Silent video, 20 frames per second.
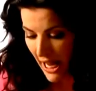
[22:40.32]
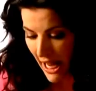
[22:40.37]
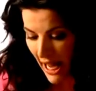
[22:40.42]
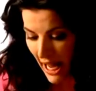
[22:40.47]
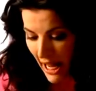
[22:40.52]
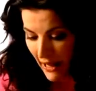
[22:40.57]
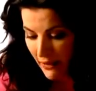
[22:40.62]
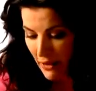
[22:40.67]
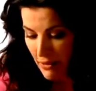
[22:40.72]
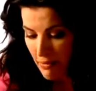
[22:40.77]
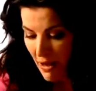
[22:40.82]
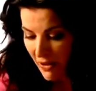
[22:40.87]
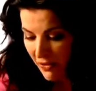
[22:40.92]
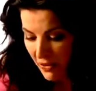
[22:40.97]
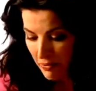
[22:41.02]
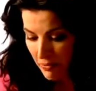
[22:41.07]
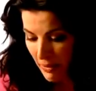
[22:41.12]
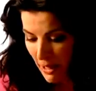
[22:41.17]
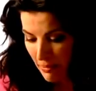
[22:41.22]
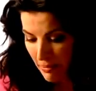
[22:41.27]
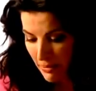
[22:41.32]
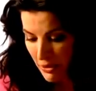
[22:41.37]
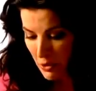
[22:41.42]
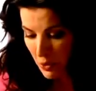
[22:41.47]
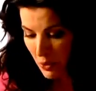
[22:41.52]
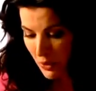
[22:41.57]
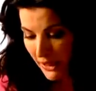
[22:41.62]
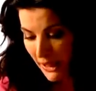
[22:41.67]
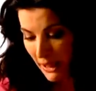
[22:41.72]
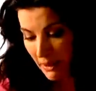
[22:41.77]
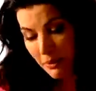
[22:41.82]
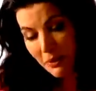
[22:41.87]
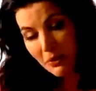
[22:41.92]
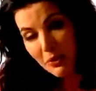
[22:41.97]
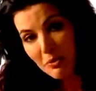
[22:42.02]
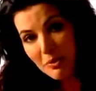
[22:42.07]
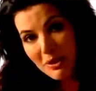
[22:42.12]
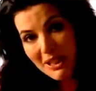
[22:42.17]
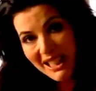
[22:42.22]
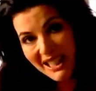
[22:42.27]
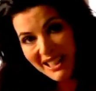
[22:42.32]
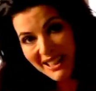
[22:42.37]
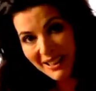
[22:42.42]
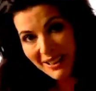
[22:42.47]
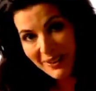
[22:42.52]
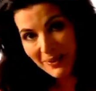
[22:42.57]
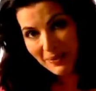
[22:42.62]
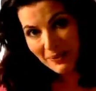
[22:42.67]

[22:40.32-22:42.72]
and the muffin papers will keep them from sticking.